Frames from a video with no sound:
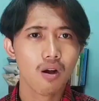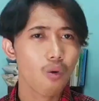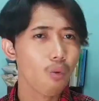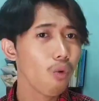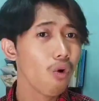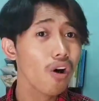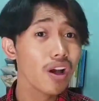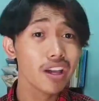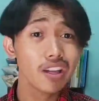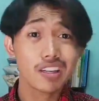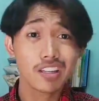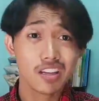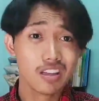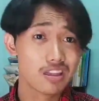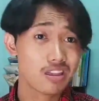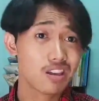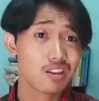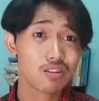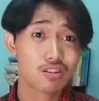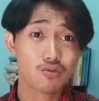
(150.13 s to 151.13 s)
Why
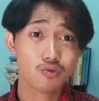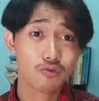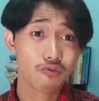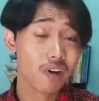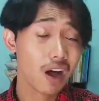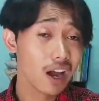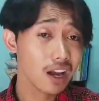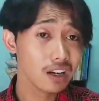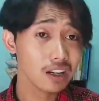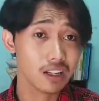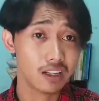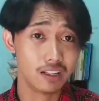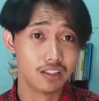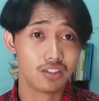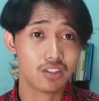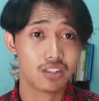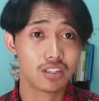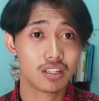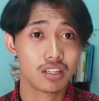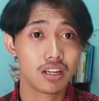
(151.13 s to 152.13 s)
did they do
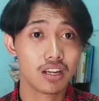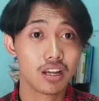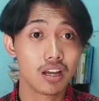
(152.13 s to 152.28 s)
violence?